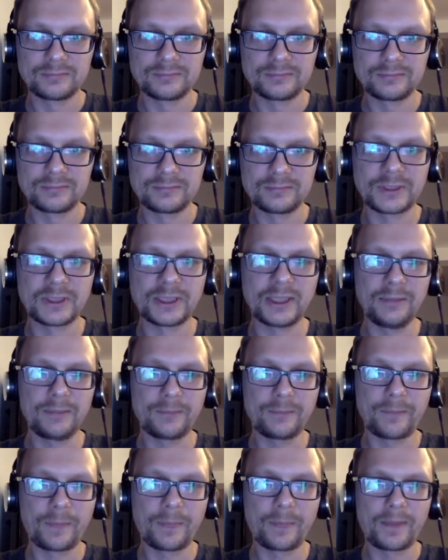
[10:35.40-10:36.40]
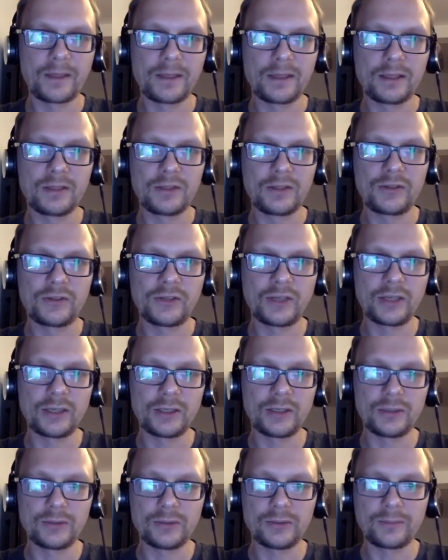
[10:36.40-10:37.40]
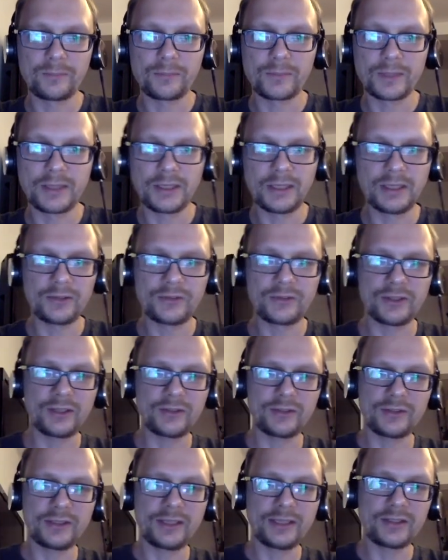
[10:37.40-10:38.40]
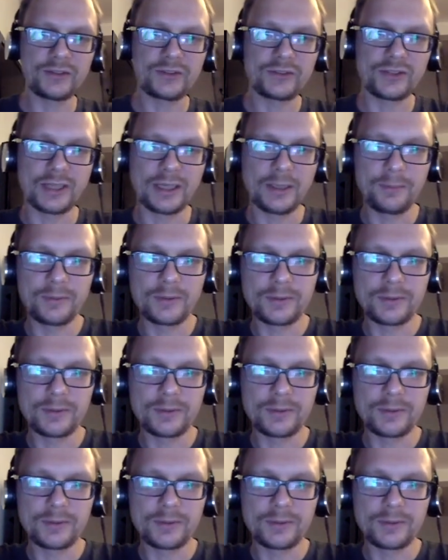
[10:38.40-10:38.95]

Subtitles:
Okay, so as a next step,